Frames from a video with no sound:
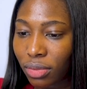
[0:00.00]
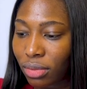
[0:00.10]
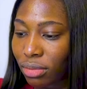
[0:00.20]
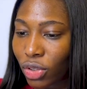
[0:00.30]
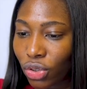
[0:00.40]

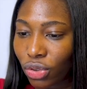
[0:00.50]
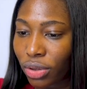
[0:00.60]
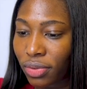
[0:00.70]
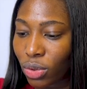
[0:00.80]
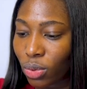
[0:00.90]
I'm not sure
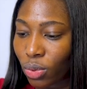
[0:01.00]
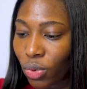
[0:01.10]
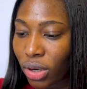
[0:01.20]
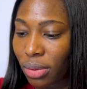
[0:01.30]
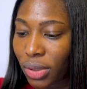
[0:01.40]
if this would
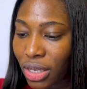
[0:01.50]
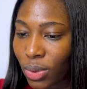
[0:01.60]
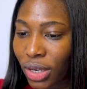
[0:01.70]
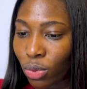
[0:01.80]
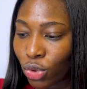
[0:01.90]
work, but that's what
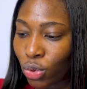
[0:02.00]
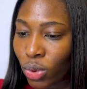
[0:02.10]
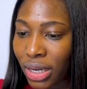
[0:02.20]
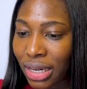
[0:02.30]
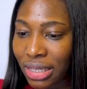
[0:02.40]
I would do on
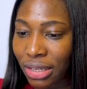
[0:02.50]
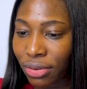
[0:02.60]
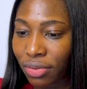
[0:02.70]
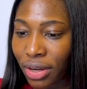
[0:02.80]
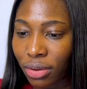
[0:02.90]
an Excel
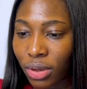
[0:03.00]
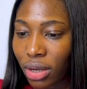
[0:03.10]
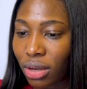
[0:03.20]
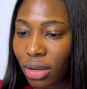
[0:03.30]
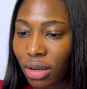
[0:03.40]
file.
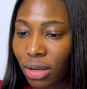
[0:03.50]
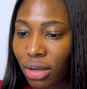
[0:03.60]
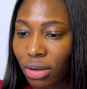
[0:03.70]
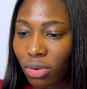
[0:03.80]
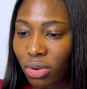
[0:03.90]
Okay.
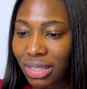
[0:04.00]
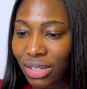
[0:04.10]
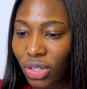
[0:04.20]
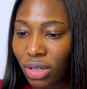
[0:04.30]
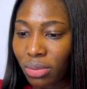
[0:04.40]
Oh, it's
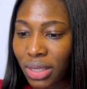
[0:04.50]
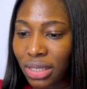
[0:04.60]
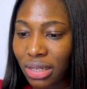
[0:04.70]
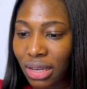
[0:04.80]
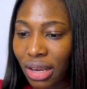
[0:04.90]
actually
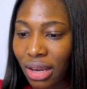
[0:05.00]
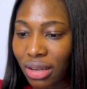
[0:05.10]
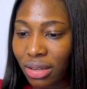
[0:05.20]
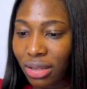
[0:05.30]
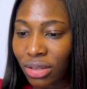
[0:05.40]
updating here.
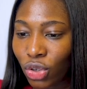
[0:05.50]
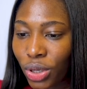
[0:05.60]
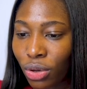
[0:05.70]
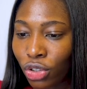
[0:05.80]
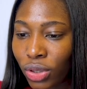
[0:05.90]
It's showing
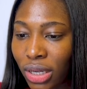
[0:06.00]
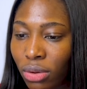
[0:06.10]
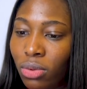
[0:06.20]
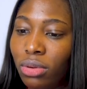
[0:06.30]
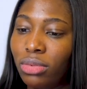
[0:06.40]
100.
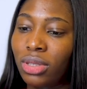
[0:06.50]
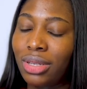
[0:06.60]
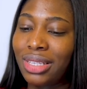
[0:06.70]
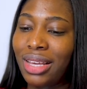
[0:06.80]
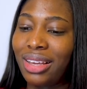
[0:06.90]
Oh, it's
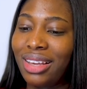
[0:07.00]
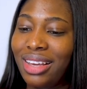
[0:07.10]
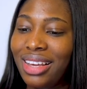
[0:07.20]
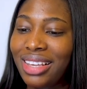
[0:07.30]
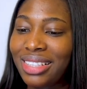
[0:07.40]
there.
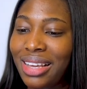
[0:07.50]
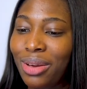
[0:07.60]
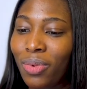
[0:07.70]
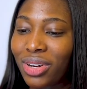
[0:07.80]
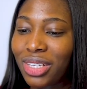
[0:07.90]
It's there. It
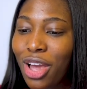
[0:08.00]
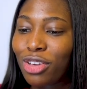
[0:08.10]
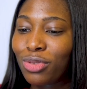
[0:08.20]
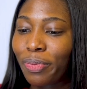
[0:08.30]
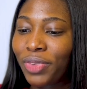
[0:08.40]
works.
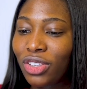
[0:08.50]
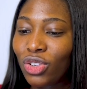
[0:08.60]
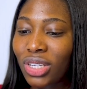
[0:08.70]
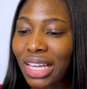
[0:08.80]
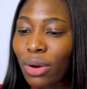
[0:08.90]
So this is
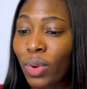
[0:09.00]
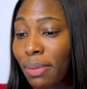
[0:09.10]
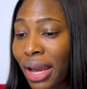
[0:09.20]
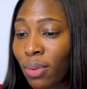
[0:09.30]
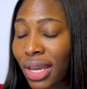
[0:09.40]
just like week
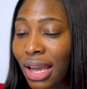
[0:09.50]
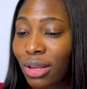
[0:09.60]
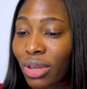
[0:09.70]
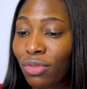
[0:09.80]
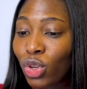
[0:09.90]
by week.
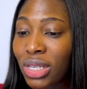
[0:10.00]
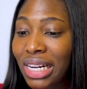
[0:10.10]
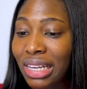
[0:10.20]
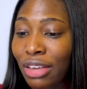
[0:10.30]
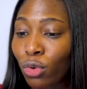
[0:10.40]
So if you just
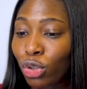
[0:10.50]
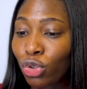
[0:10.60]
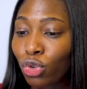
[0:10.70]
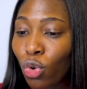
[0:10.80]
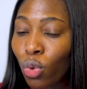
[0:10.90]
click, if you want to
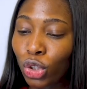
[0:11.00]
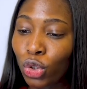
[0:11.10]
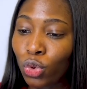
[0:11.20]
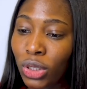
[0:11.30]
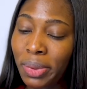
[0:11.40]
know what
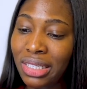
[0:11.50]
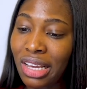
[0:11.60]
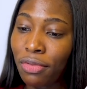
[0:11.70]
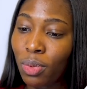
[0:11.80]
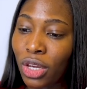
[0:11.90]
you spent
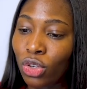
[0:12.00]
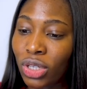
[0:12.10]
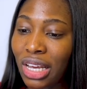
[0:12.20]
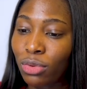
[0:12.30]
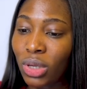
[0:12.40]
every week, you just
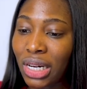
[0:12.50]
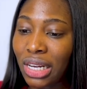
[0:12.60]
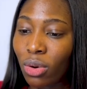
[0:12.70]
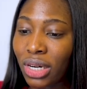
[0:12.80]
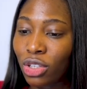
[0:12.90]
have to click
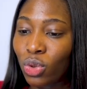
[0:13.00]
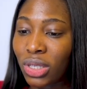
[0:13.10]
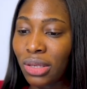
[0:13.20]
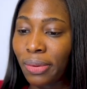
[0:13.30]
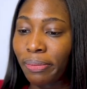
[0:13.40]
on it to
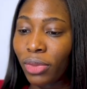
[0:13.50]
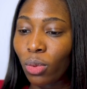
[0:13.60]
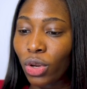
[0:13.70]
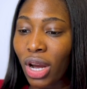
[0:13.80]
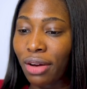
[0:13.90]
see
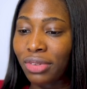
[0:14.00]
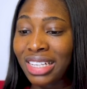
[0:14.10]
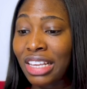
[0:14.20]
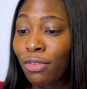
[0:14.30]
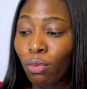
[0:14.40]
what you have. That's
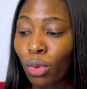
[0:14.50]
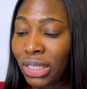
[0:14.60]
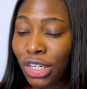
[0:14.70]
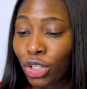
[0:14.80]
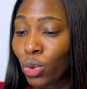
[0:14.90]
if
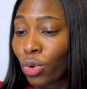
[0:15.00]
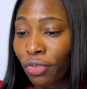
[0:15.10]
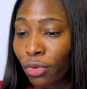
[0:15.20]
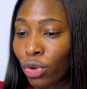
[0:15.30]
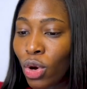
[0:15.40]
monthly doesn't work
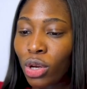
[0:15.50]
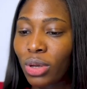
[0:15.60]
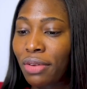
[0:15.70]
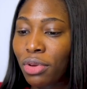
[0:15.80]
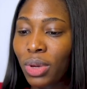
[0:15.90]
for you. So
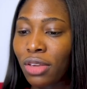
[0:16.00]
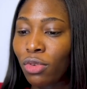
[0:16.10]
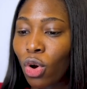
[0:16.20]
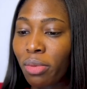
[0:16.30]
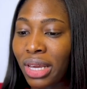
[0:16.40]
every week, if you
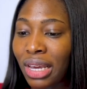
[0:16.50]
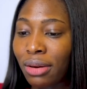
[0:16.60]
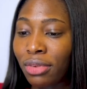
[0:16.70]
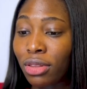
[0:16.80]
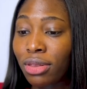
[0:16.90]
come again,
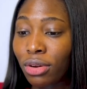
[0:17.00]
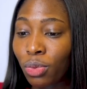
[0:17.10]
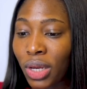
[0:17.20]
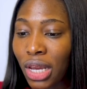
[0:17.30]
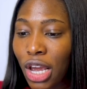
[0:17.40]
the third
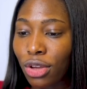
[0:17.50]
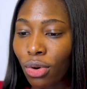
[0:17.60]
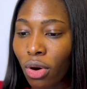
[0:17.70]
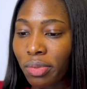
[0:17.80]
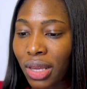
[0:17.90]
week, you
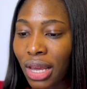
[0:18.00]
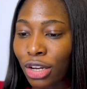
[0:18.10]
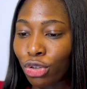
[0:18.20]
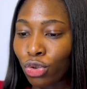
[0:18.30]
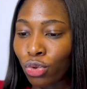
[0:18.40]
come here
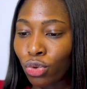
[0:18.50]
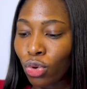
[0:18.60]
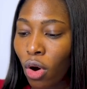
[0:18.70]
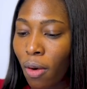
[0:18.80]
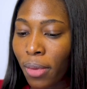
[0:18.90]
and do
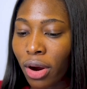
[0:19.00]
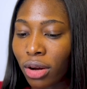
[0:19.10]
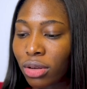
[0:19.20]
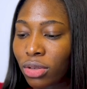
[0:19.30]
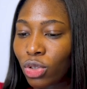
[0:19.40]
comma
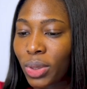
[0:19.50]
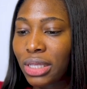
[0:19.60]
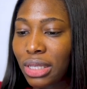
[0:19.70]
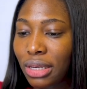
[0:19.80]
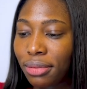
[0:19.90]

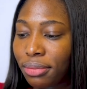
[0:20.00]
20.